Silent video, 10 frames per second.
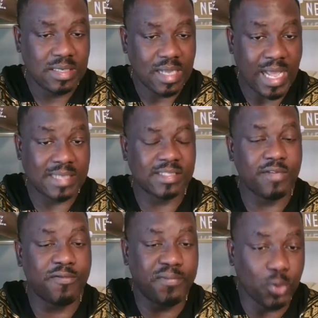as the
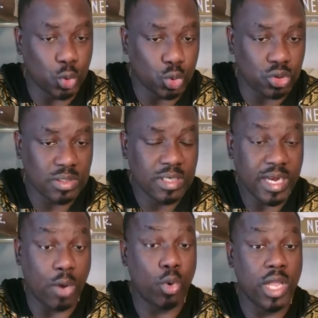food
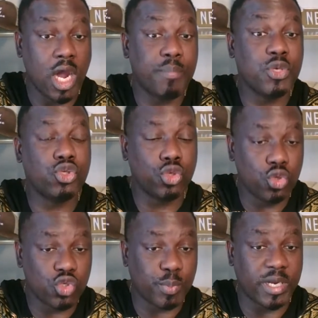that will help you to
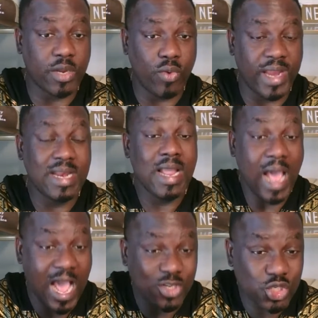lose body weight
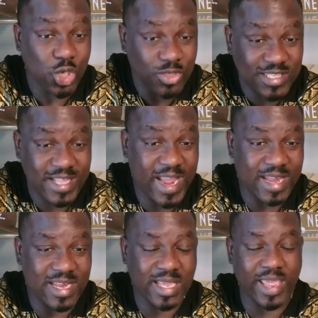and
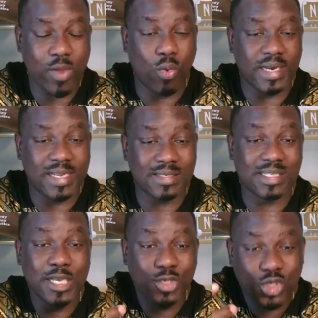sustain. The key word is
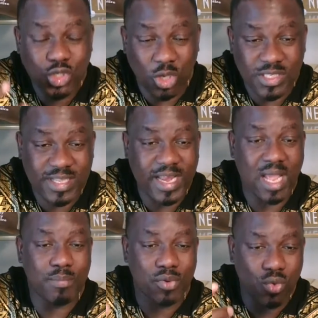
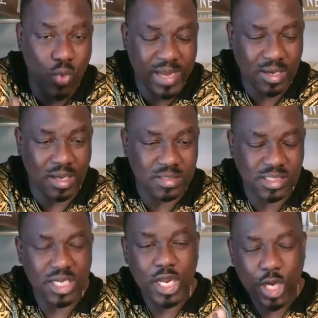sustainable weight
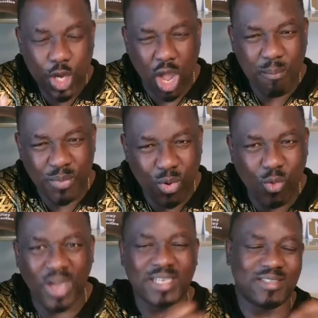loss. Number
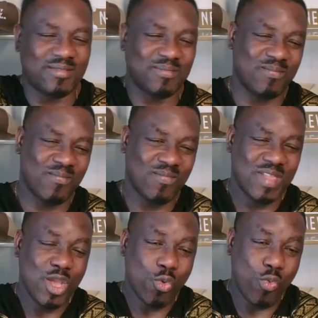one,
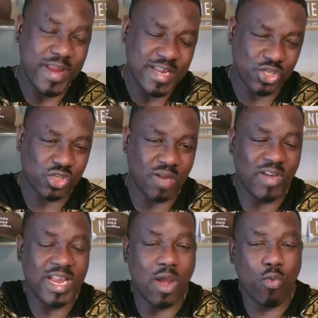we
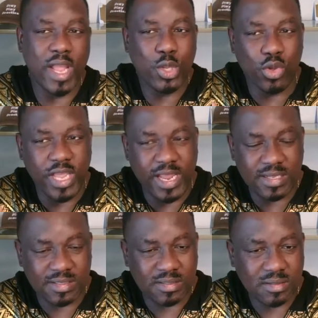discovered that when you
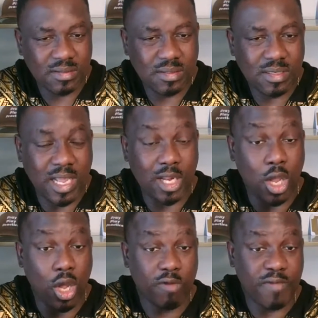eat a
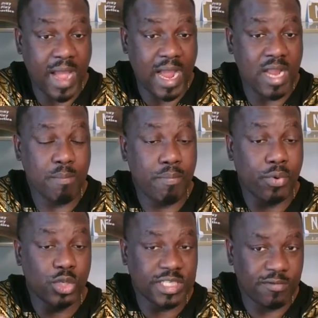lot of high
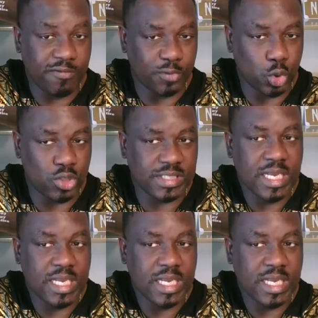protein foods,